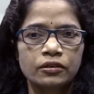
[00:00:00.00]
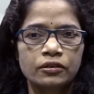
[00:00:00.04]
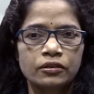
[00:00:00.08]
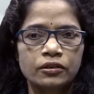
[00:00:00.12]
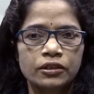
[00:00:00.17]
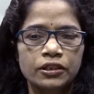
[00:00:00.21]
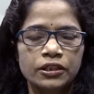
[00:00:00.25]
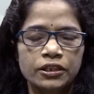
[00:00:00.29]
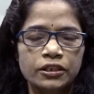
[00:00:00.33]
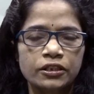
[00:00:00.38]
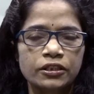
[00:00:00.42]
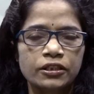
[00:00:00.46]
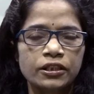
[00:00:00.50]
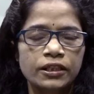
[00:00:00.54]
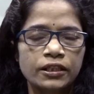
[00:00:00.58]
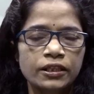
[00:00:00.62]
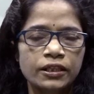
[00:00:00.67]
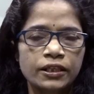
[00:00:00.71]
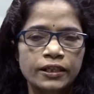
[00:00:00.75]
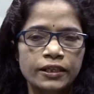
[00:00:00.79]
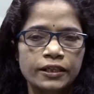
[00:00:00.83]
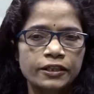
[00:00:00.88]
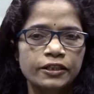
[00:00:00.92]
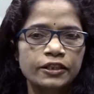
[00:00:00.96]
Reader
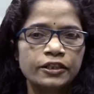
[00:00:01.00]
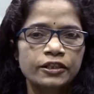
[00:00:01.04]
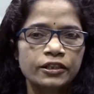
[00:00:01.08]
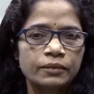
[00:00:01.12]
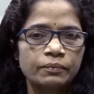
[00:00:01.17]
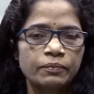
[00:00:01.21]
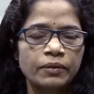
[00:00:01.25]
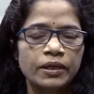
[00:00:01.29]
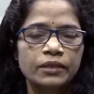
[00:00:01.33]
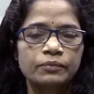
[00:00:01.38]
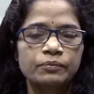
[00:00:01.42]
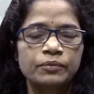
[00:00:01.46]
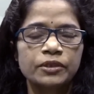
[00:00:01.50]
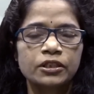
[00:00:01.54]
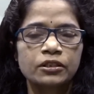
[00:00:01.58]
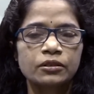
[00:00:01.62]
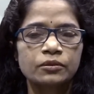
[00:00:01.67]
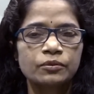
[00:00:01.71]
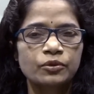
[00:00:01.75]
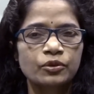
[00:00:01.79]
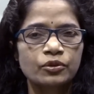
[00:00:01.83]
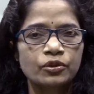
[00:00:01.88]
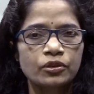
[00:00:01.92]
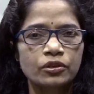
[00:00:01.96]
and Head, Department
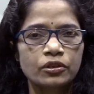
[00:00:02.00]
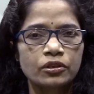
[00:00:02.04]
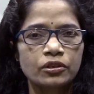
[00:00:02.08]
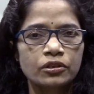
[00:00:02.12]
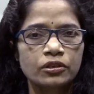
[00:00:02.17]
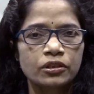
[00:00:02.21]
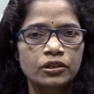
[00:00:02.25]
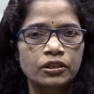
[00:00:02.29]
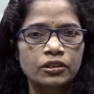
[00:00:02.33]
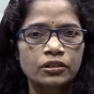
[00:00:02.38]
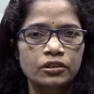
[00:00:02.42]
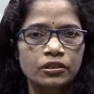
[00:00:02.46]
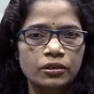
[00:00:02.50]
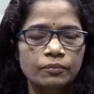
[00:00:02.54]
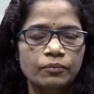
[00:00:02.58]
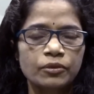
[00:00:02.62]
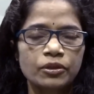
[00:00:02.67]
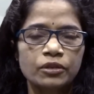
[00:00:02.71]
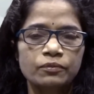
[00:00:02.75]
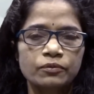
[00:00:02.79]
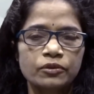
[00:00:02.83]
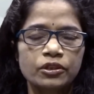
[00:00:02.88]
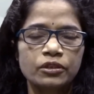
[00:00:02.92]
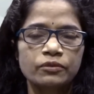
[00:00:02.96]
of Sociology,
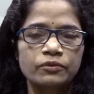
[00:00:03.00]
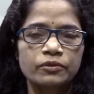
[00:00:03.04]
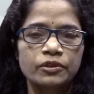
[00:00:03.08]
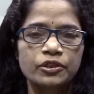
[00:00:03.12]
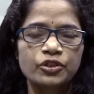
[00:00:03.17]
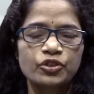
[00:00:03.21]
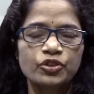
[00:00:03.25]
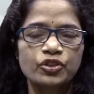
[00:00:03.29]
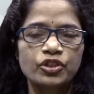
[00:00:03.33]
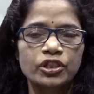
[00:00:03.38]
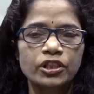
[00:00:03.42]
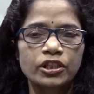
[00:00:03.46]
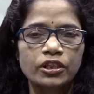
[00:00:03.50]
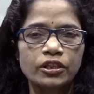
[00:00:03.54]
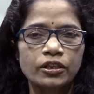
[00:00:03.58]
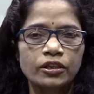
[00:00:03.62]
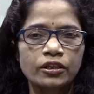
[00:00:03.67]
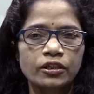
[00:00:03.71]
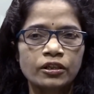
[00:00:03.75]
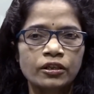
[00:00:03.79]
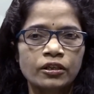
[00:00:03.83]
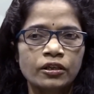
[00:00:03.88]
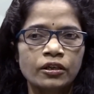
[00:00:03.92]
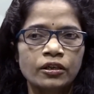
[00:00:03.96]
Sambalpur University,
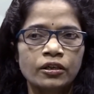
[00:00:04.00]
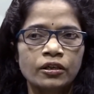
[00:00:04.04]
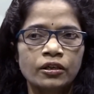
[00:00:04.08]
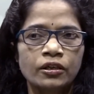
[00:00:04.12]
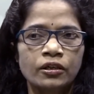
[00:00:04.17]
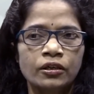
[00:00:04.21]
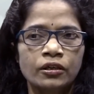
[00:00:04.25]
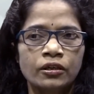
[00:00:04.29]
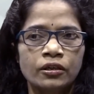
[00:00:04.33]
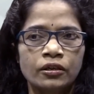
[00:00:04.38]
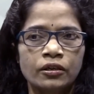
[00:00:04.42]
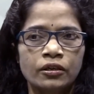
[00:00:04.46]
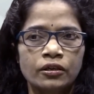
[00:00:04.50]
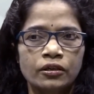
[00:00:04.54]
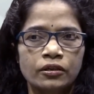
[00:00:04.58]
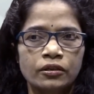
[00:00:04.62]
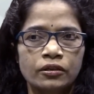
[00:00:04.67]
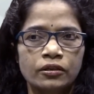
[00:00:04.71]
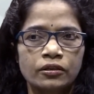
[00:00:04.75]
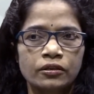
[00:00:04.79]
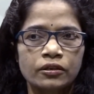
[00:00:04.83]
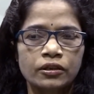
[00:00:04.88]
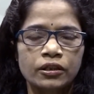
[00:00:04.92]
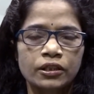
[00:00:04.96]

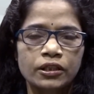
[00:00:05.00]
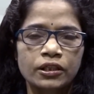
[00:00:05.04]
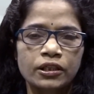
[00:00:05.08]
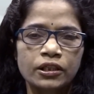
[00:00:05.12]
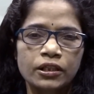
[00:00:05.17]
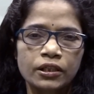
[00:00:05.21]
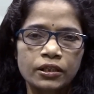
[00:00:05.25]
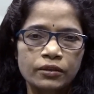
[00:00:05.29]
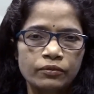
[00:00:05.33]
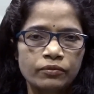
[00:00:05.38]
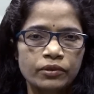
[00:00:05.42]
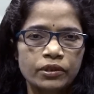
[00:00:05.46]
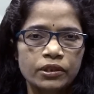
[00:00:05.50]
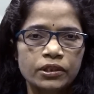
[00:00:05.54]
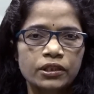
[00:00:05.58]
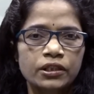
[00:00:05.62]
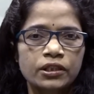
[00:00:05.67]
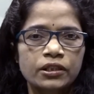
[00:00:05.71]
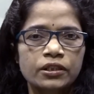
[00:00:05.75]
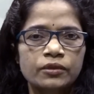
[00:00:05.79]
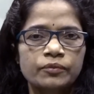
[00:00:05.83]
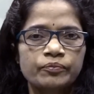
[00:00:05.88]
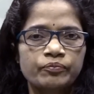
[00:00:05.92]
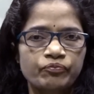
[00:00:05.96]
currently
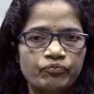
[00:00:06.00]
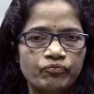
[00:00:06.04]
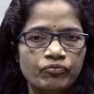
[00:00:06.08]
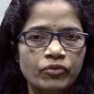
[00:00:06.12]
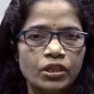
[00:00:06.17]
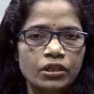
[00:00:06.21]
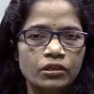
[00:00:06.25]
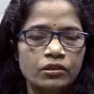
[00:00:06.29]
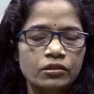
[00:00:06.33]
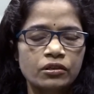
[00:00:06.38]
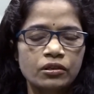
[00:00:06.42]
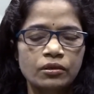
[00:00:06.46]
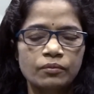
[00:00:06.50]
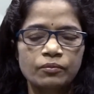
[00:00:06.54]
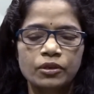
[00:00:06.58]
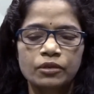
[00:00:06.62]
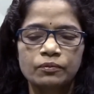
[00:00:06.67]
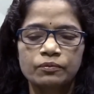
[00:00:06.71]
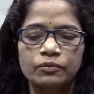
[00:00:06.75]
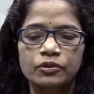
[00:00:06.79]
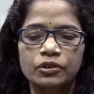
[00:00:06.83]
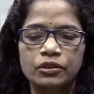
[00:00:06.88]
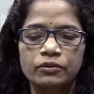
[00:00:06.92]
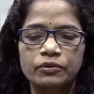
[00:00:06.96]
working in
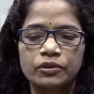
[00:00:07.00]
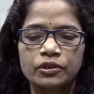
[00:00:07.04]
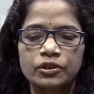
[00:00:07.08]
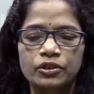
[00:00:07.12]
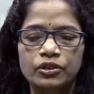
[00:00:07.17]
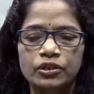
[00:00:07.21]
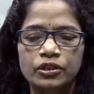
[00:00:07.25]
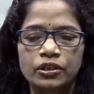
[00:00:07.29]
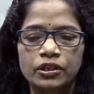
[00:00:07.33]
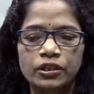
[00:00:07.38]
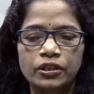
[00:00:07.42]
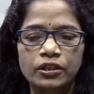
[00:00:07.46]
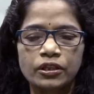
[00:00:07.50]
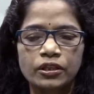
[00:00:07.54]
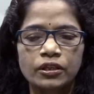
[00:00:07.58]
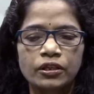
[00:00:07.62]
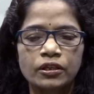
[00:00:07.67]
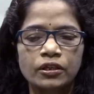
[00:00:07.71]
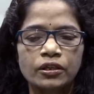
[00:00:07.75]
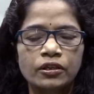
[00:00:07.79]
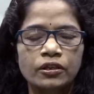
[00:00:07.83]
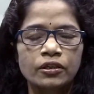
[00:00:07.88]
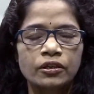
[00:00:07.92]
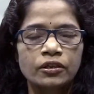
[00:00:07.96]
Sambalpur University.
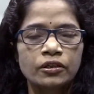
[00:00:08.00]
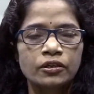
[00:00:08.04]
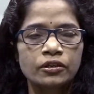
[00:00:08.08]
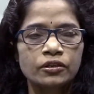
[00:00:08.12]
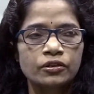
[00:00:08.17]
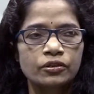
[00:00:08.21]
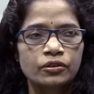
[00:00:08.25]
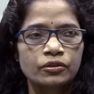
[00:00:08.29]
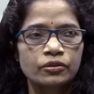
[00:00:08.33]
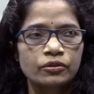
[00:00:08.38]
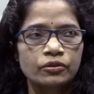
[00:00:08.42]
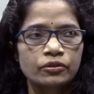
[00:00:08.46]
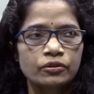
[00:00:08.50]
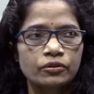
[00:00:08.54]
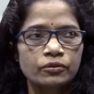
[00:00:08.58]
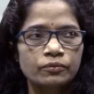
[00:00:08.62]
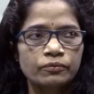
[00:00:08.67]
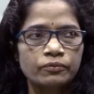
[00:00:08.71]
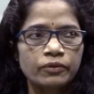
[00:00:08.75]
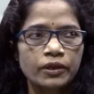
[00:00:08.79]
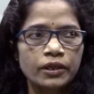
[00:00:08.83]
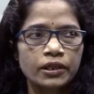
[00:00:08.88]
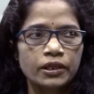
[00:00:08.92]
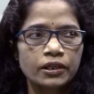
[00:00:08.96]
So
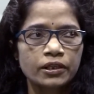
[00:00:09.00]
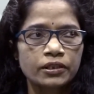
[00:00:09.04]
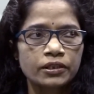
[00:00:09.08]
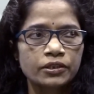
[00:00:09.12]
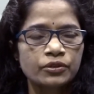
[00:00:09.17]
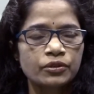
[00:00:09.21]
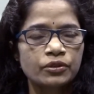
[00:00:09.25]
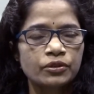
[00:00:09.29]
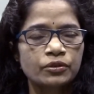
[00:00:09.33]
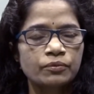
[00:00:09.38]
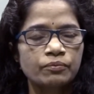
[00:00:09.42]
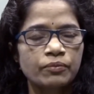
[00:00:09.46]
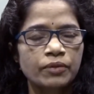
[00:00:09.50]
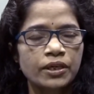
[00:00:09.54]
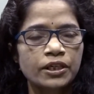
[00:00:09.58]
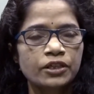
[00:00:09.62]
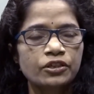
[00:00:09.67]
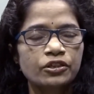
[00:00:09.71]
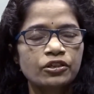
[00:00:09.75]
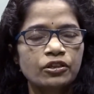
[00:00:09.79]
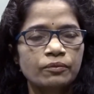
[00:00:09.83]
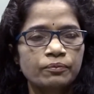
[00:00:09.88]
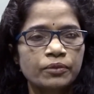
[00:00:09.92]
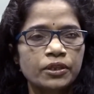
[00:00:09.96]
far as my
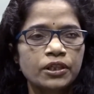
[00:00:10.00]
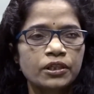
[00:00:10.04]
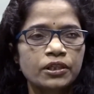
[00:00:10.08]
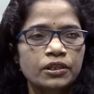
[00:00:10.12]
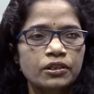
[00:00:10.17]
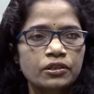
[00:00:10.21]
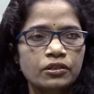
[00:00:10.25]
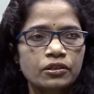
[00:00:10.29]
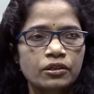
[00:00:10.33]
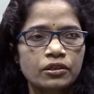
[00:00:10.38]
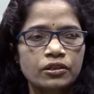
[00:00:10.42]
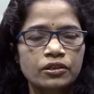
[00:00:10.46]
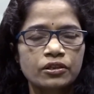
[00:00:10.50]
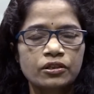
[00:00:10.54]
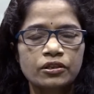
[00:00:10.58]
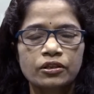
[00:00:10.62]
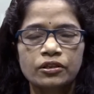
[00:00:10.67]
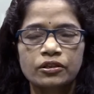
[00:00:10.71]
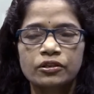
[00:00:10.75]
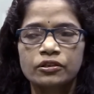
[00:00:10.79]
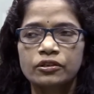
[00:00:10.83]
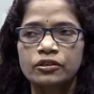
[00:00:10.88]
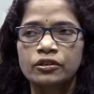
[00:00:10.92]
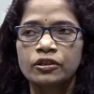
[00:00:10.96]
topic is
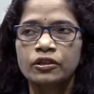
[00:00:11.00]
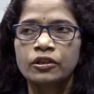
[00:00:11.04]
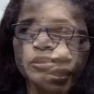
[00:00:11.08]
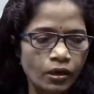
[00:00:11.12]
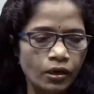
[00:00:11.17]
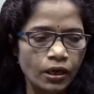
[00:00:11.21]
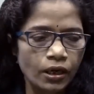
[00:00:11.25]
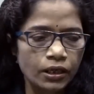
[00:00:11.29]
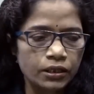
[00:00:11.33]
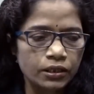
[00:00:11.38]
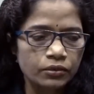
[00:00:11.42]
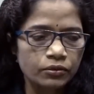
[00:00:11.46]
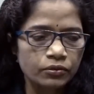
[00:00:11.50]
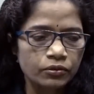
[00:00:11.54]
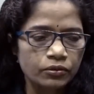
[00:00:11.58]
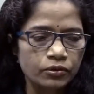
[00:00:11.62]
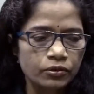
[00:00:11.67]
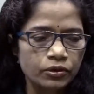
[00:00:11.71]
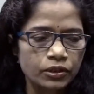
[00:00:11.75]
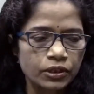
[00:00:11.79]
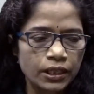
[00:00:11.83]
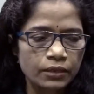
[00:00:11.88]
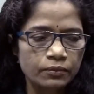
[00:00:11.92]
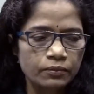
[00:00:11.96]
concerned, as you know,
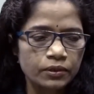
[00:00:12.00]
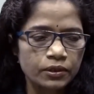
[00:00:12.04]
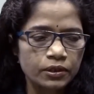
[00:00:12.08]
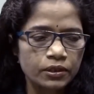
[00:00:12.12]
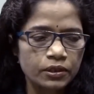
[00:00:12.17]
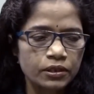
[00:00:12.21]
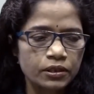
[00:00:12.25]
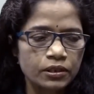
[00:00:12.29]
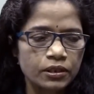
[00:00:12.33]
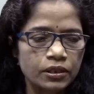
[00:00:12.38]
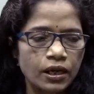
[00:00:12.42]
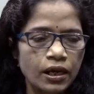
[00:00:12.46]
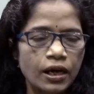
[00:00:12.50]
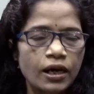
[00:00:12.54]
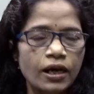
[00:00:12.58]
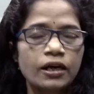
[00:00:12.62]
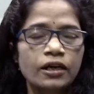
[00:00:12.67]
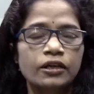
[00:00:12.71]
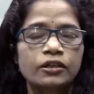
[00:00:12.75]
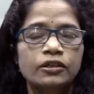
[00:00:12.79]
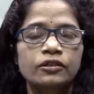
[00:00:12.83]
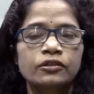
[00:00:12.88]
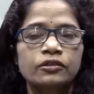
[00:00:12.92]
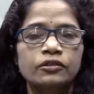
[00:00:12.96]
tribals
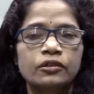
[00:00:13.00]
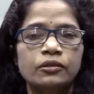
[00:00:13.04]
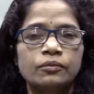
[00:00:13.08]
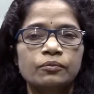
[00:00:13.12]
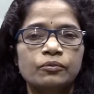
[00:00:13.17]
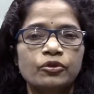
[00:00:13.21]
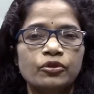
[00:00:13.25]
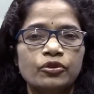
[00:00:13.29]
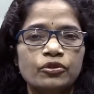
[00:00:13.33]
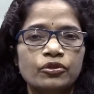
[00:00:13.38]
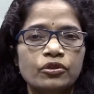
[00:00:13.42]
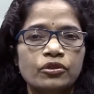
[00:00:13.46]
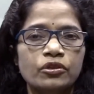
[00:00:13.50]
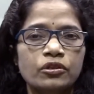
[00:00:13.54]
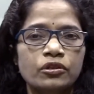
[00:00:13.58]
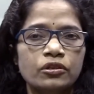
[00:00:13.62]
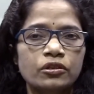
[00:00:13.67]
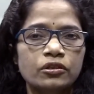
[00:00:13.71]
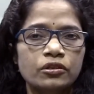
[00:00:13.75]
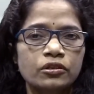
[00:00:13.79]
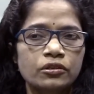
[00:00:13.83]
are the most